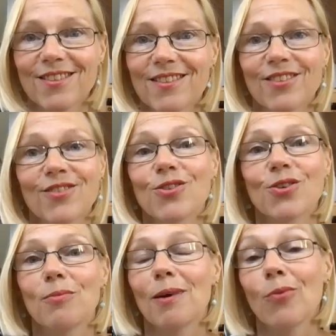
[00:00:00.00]
and just
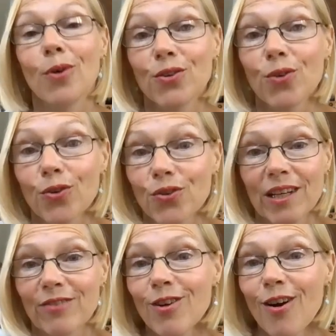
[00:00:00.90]
unsure about what you're
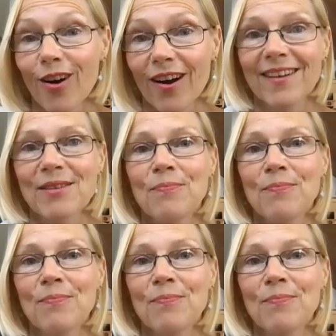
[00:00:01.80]
doing wrong.